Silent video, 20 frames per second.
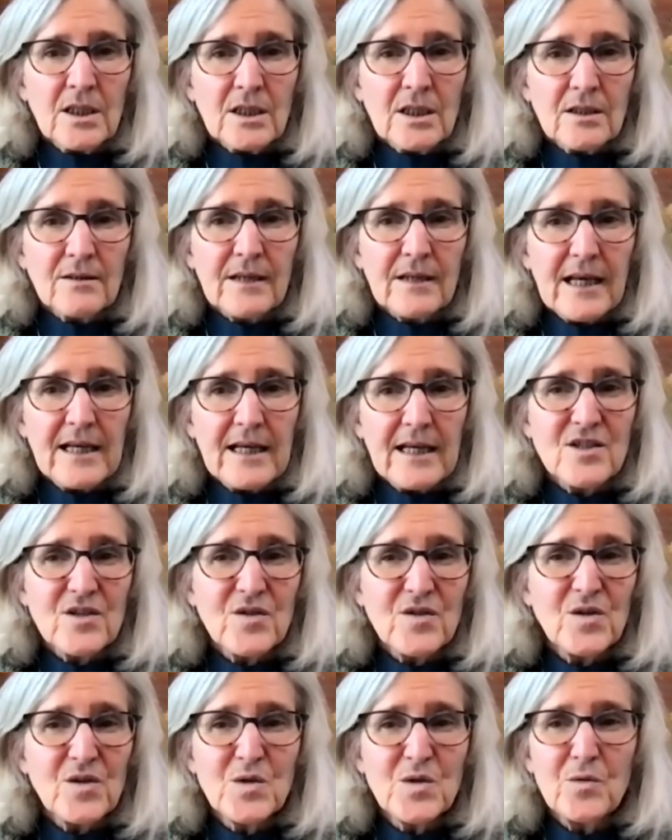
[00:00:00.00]
Okay, so
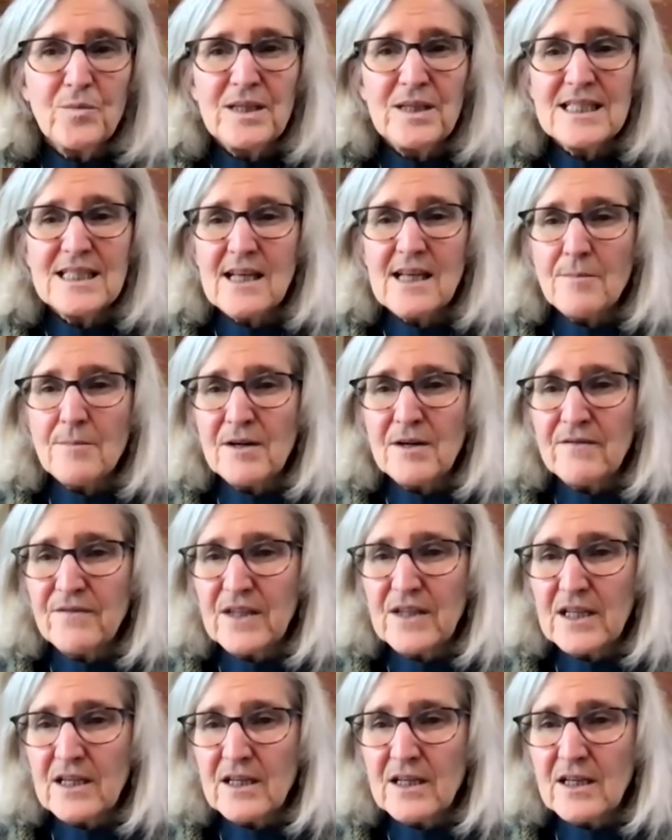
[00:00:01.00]
those would be some of
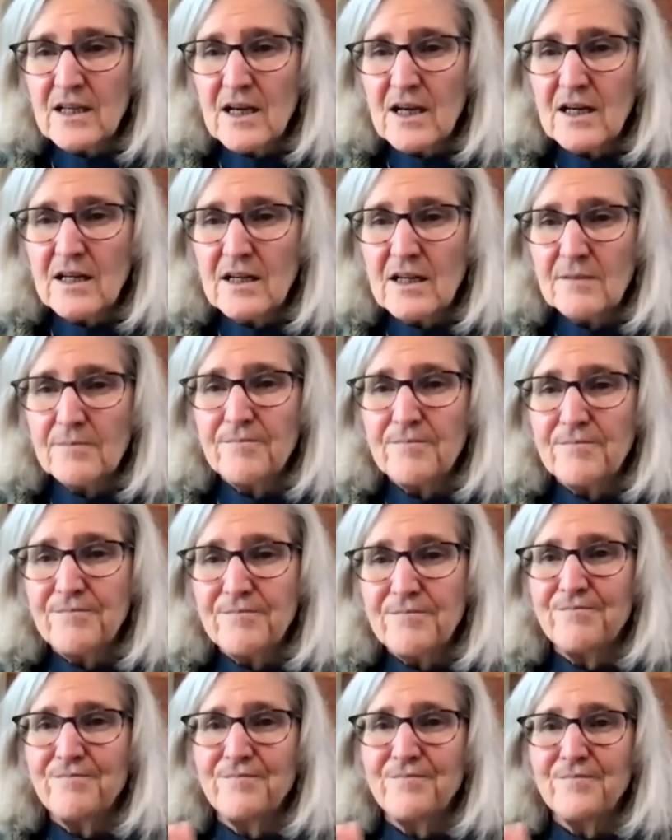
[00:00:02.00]
the
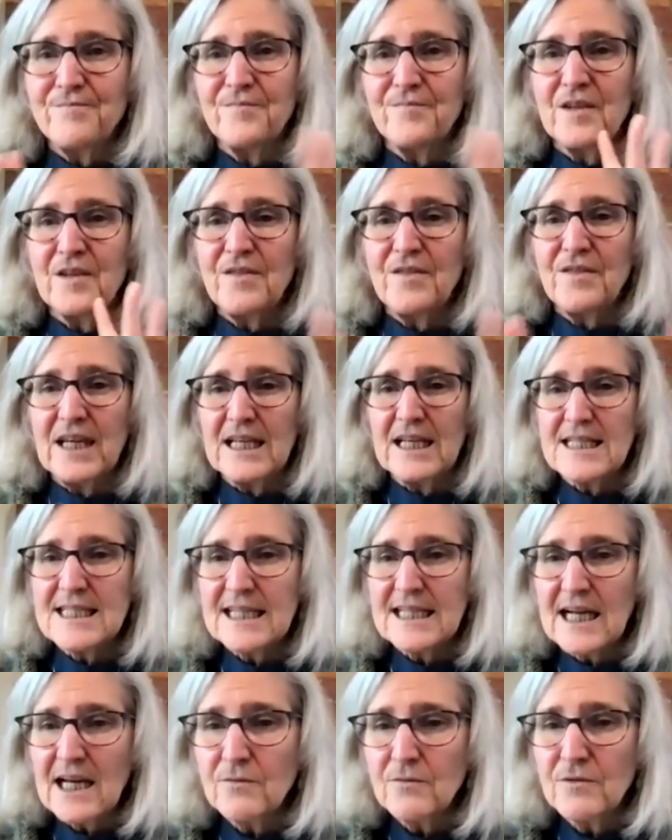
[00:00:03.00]
things that
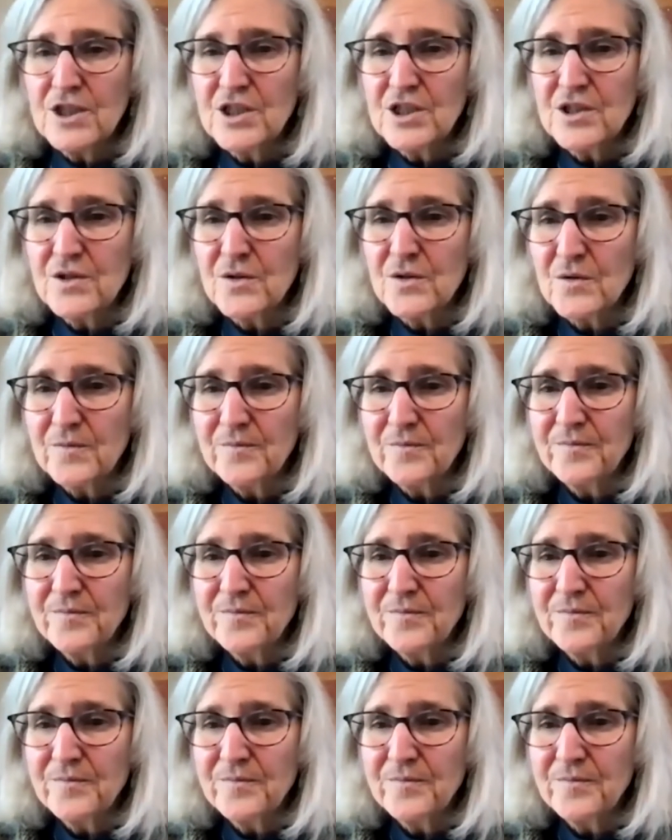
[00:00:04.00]
I would do.